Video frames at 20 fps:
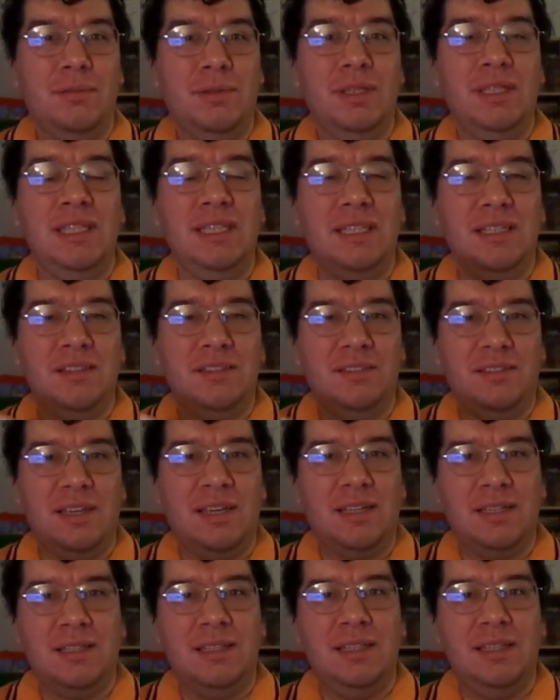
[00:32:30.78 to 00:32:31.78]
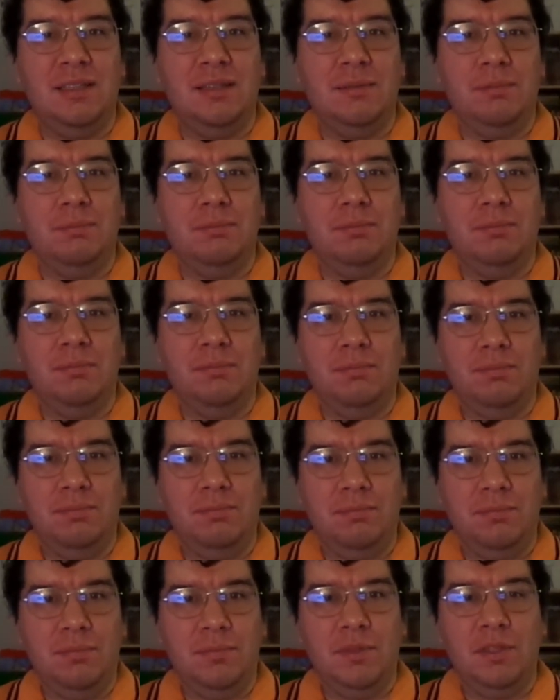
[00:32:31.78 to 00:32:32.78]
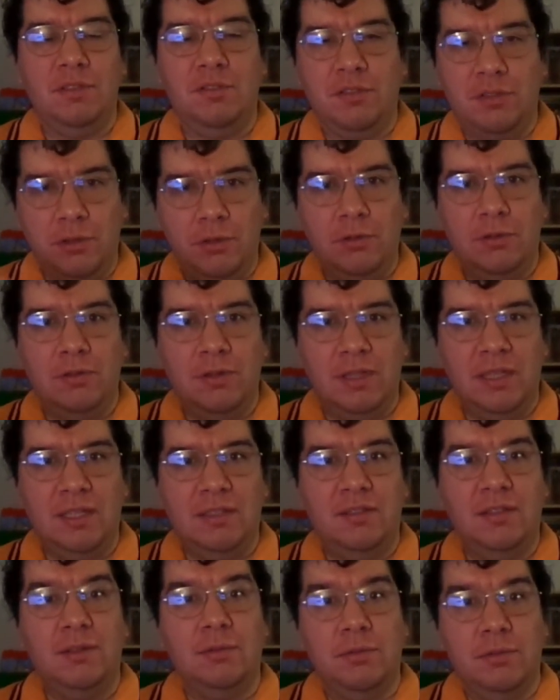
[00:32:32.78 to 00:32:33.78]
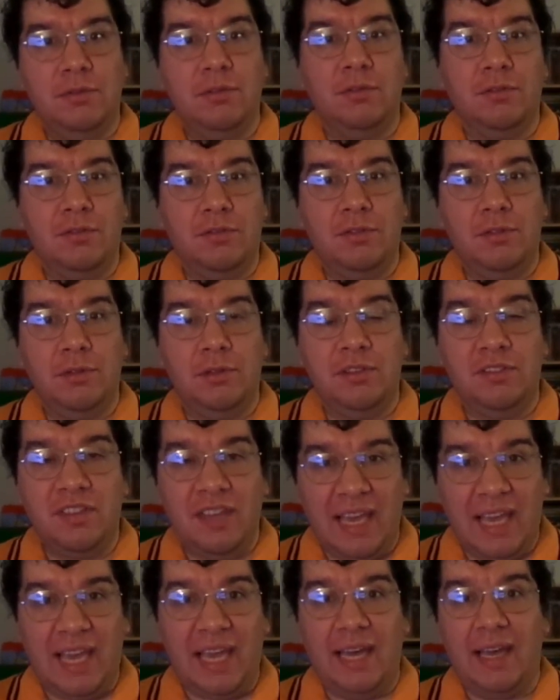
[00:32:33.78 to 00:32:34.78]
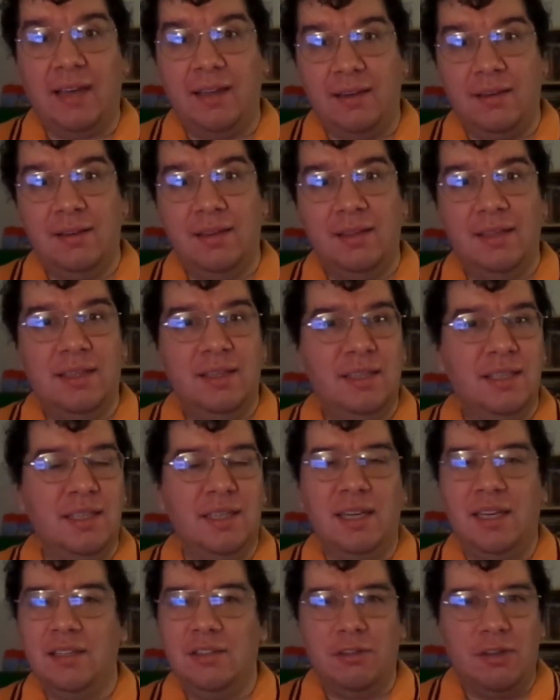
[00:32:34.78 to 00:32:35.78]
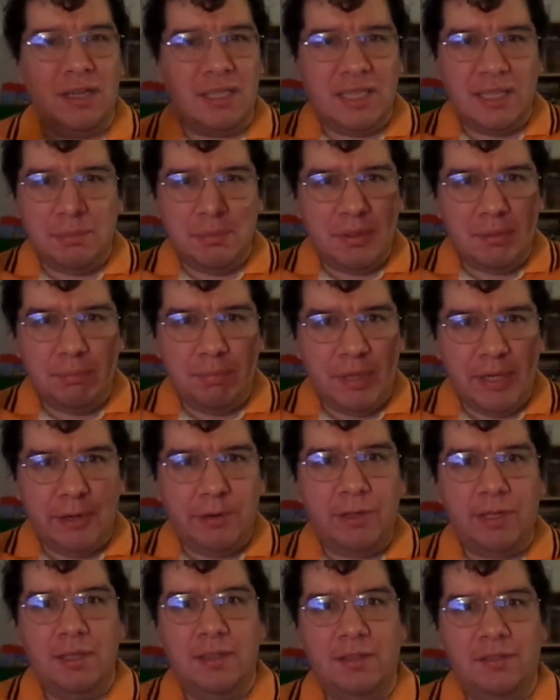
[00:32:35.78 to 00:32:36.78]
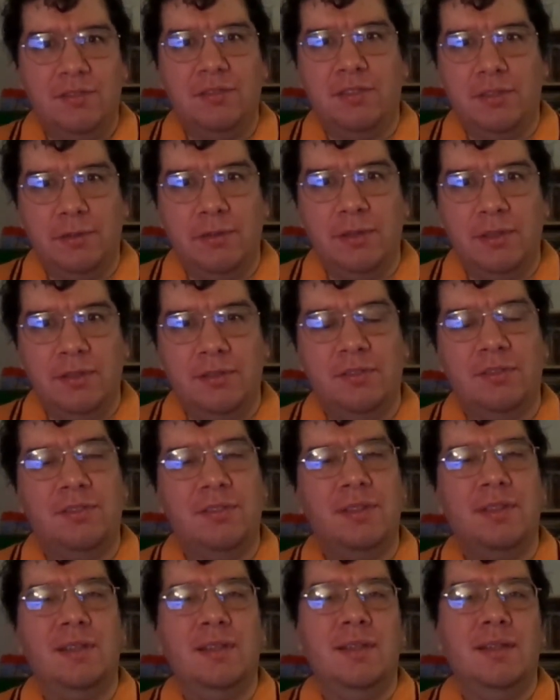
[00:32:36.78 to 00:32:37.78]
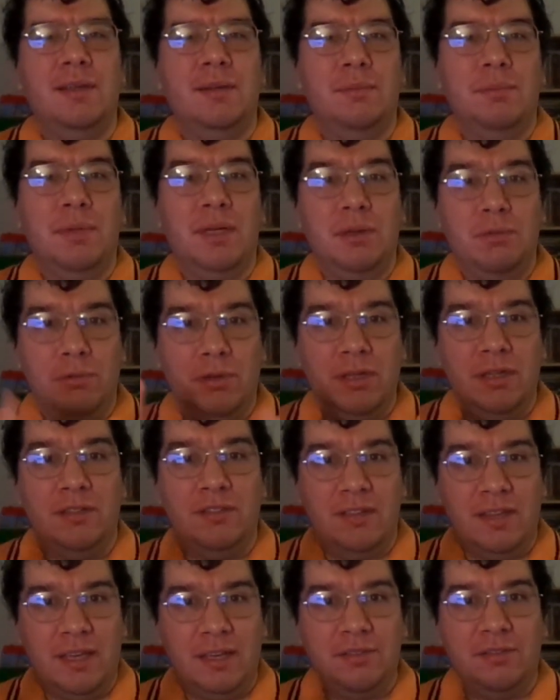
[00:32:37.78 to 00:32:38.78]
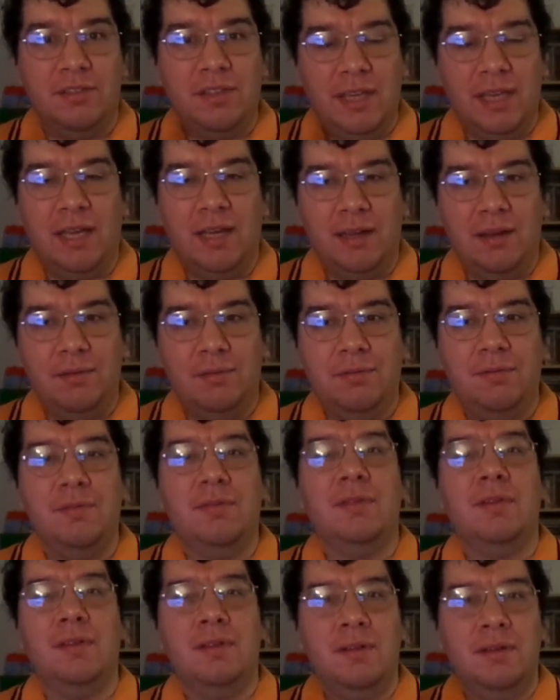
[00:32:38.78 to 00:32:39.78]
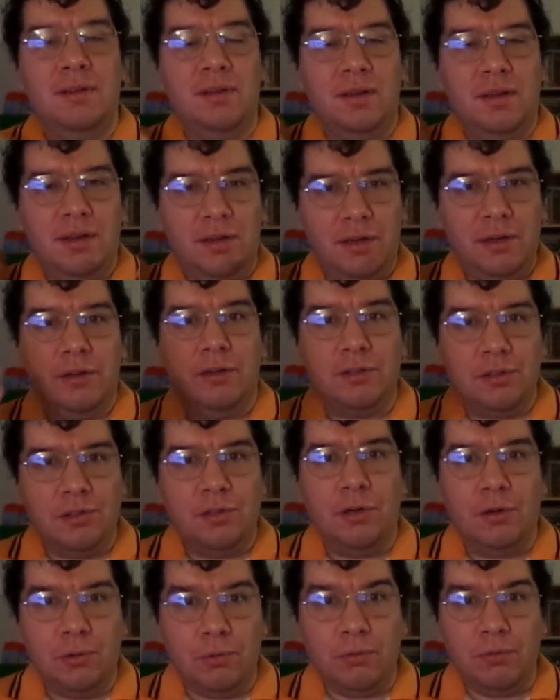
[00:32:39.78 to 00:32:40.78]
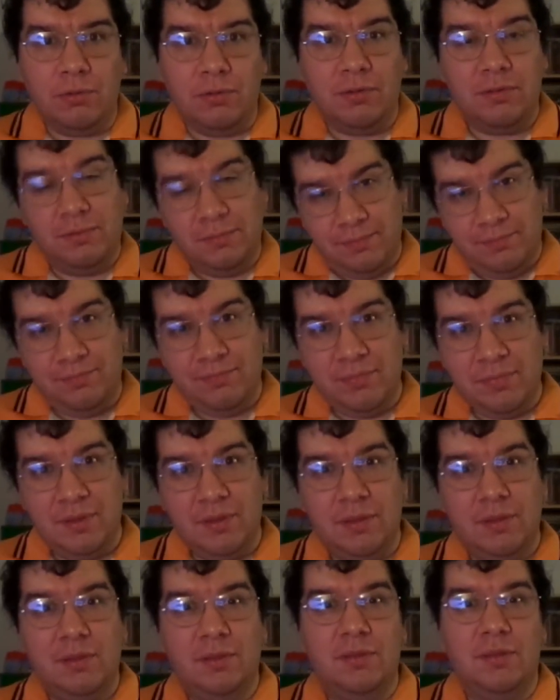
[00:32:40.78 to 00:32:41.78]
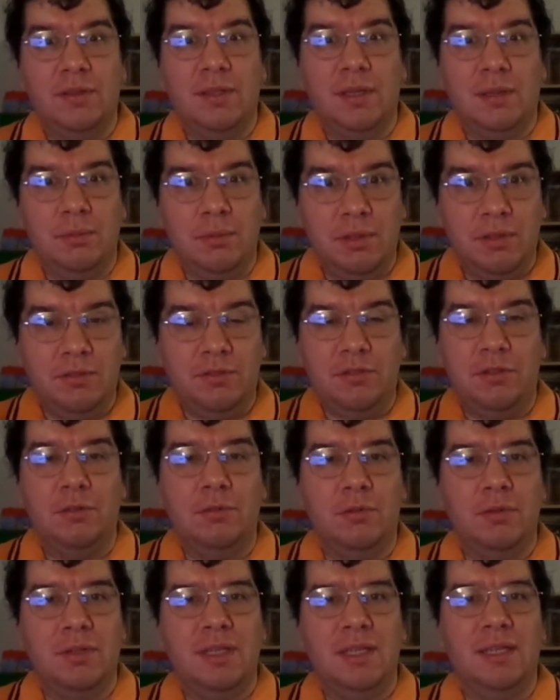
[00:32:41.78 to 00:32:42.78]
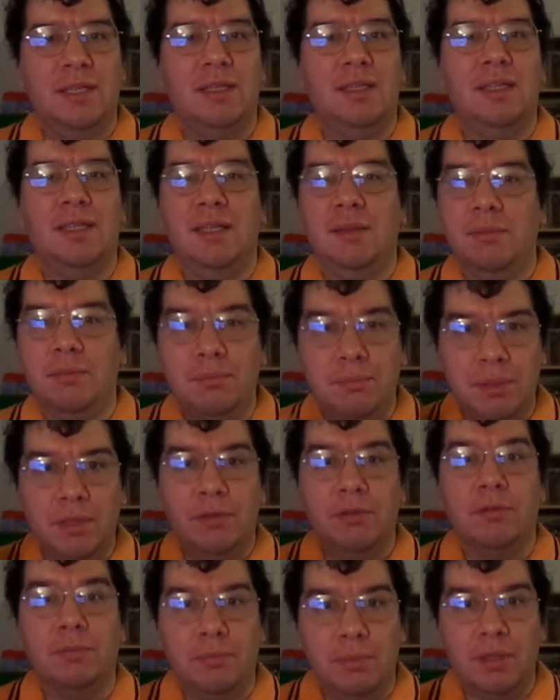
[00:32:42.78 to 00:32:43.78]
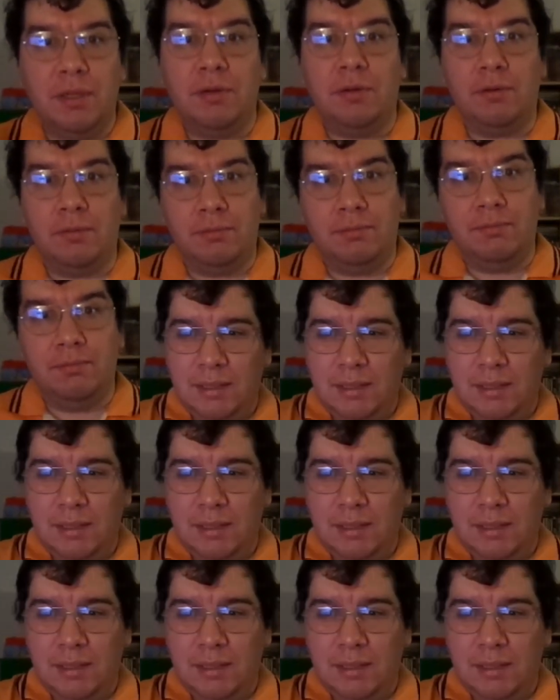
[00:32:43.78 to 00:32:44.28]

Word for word: we need exactly the tone that the original series had. Yeah, I know I keep comparing the series, but I wanted to actually have a heart of gold. So that way the show will get even better and better.